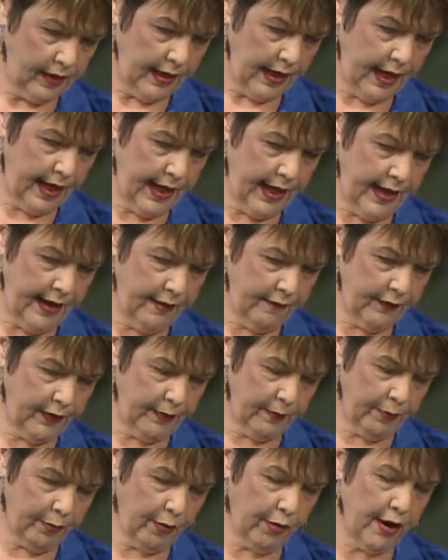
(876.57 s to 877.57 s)
I have a
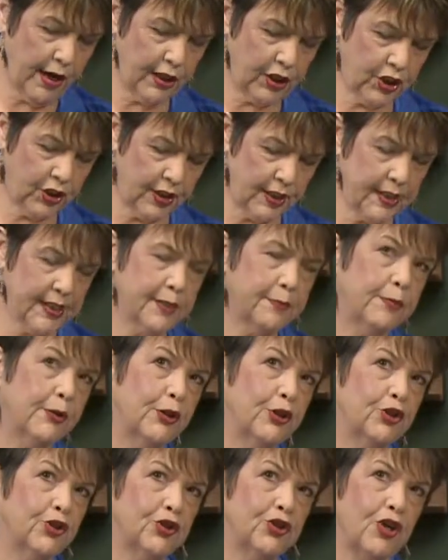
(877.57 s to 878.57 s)
precious
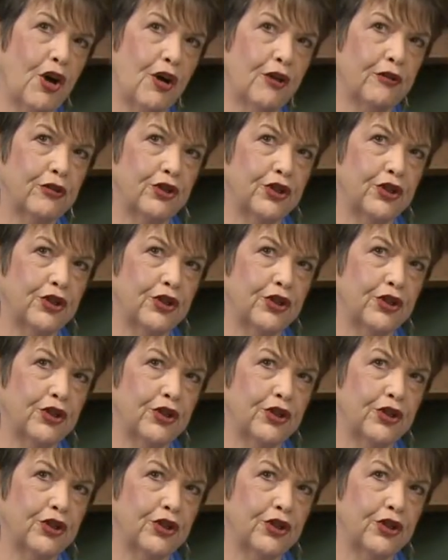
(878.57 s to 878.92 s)
spiritual daughter,